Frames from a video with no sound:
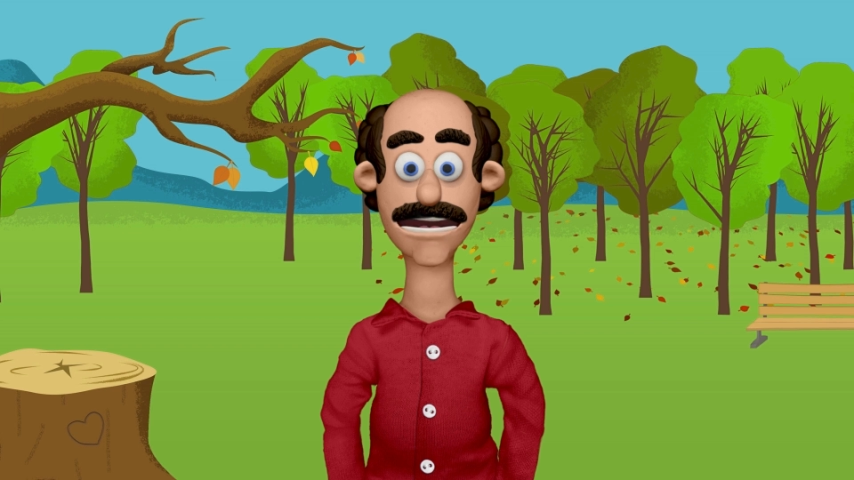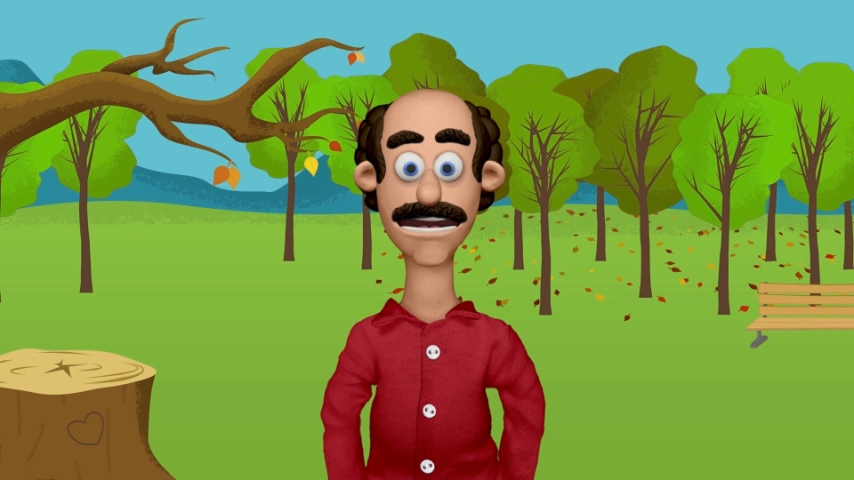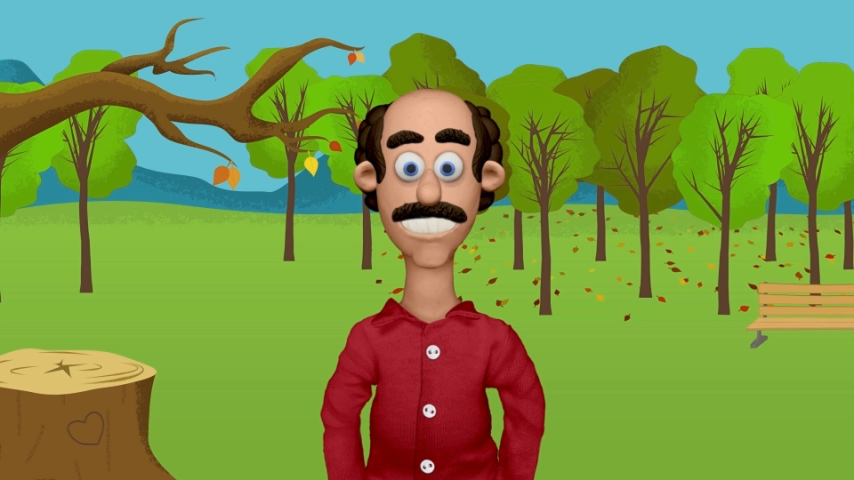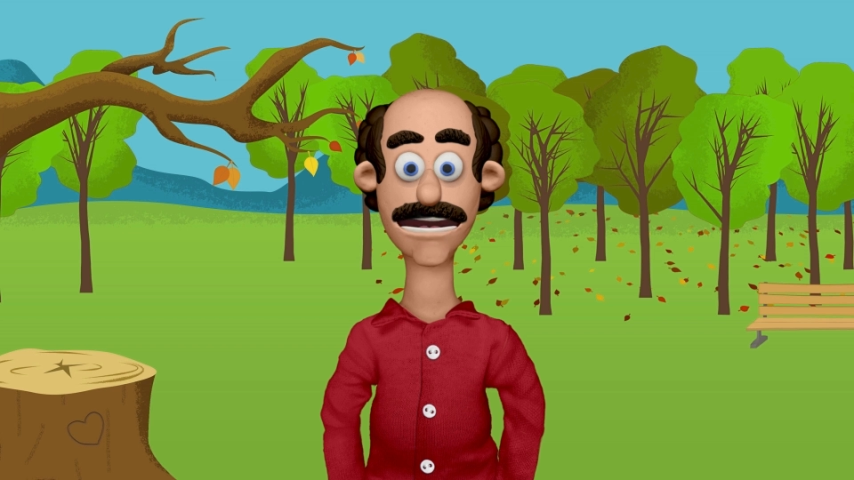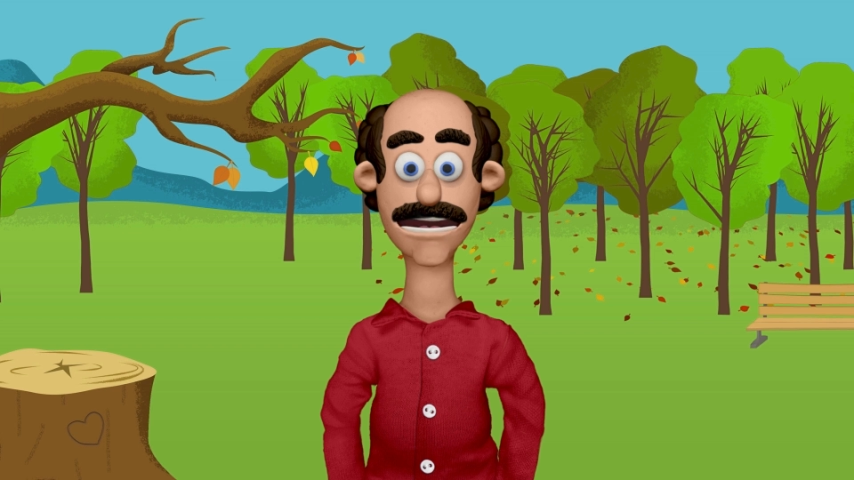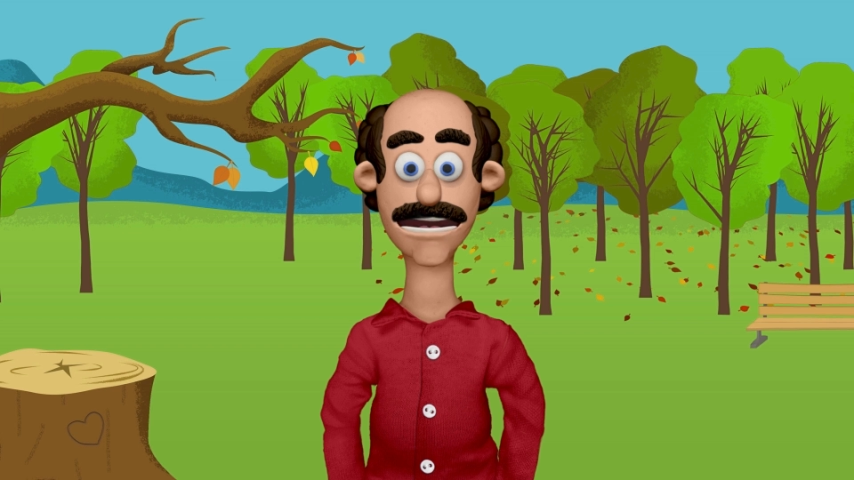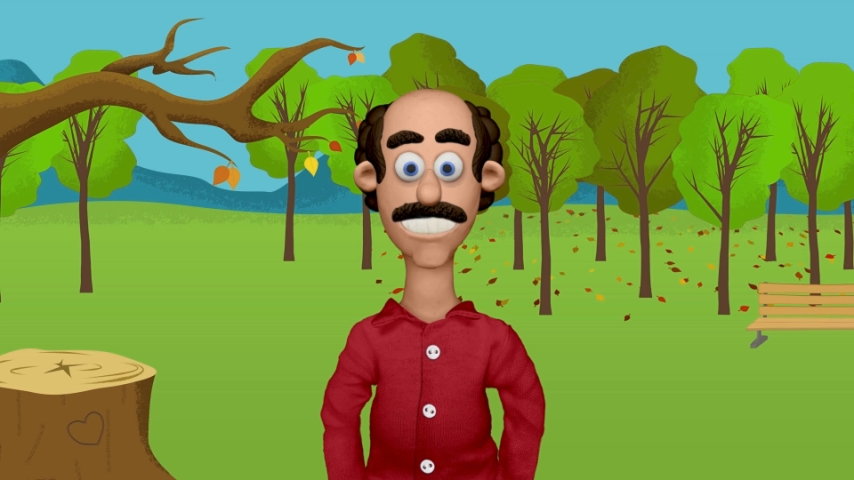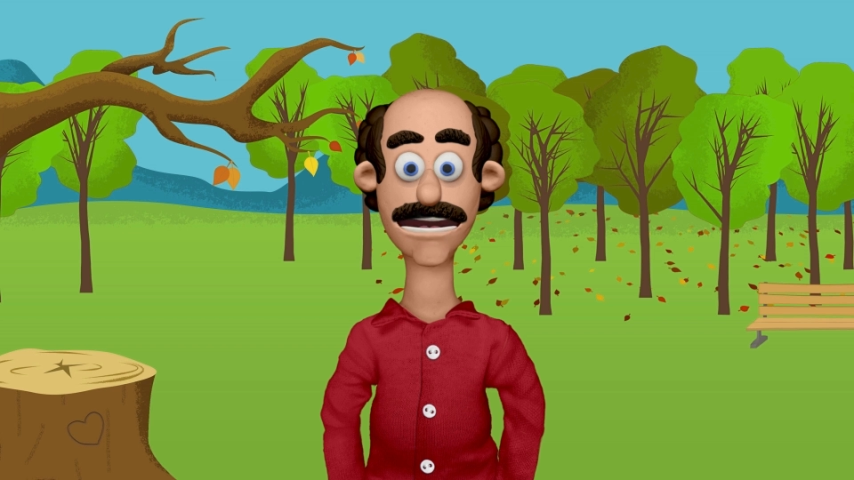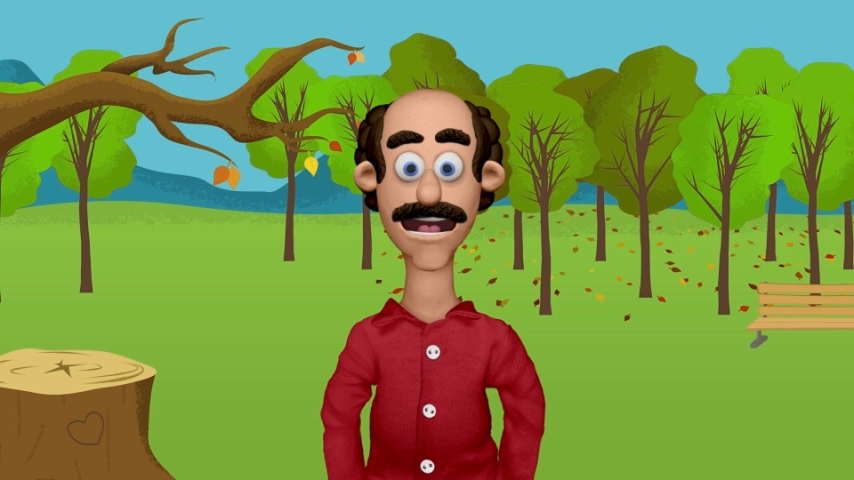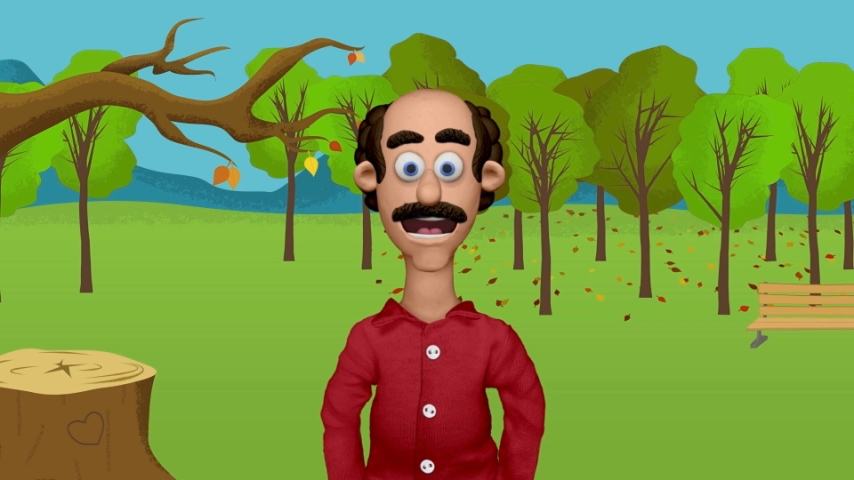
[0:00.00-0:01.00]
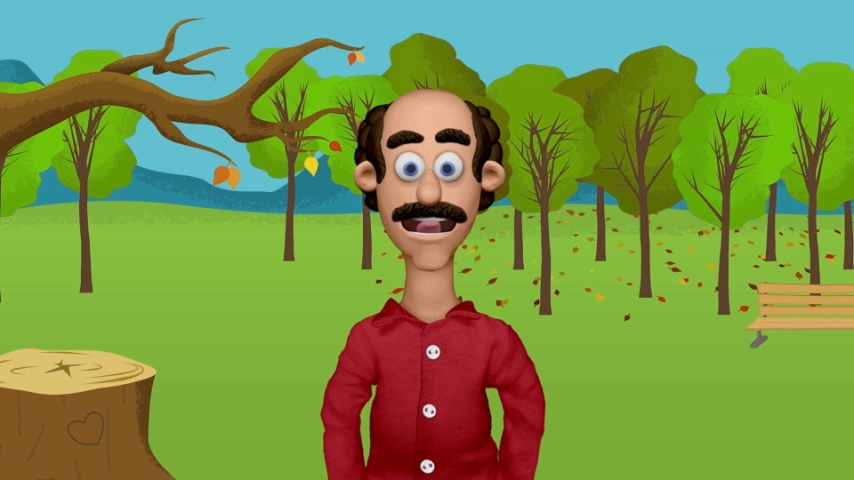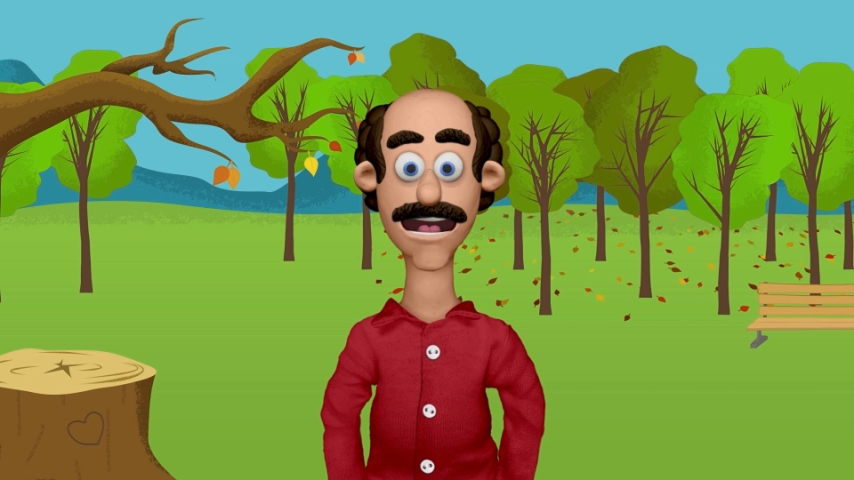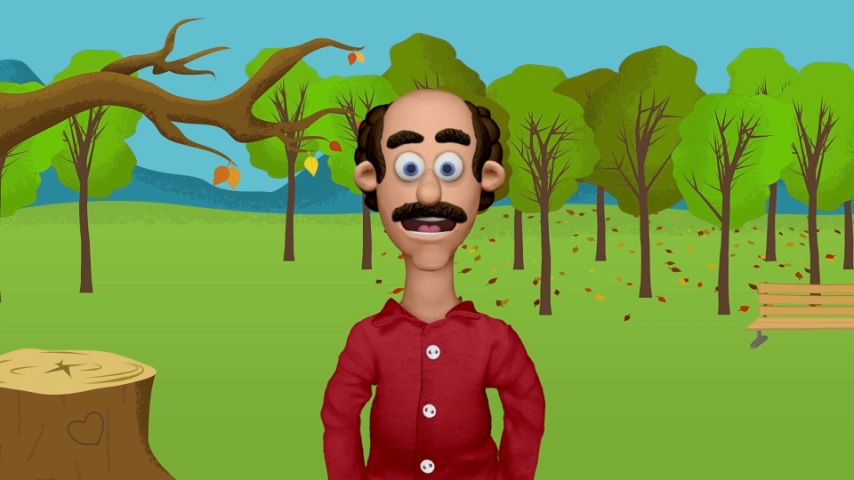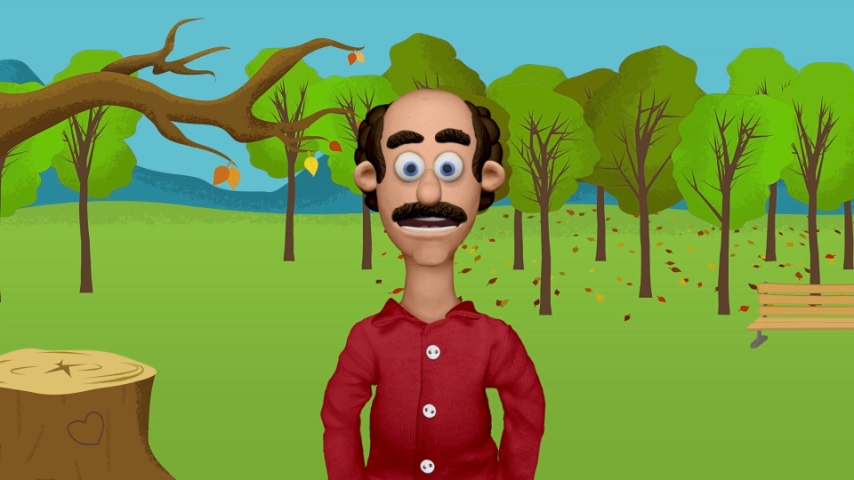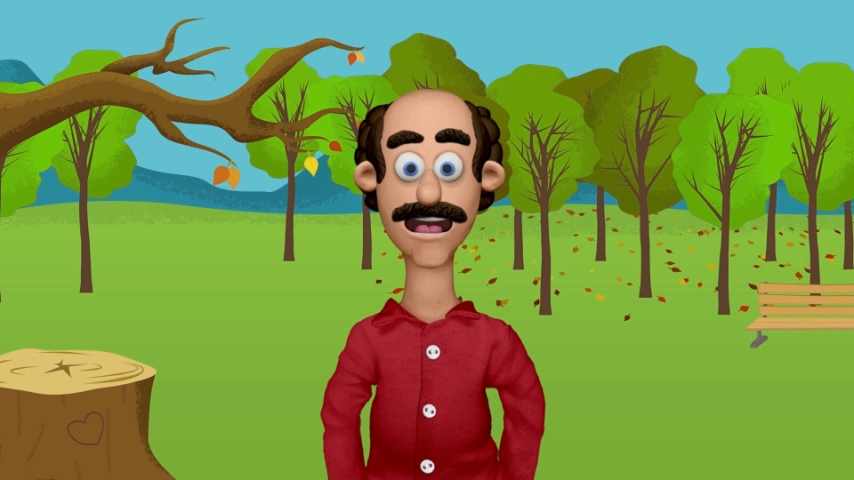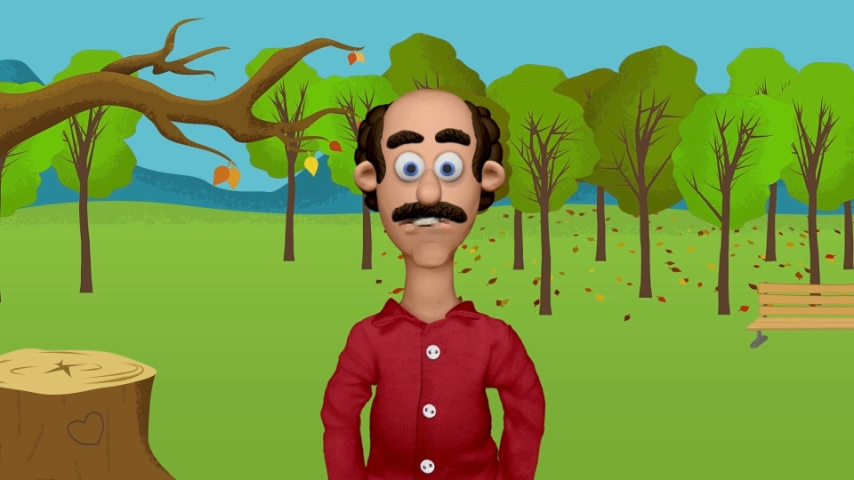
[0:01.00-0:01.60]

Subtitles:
can communicate about what they are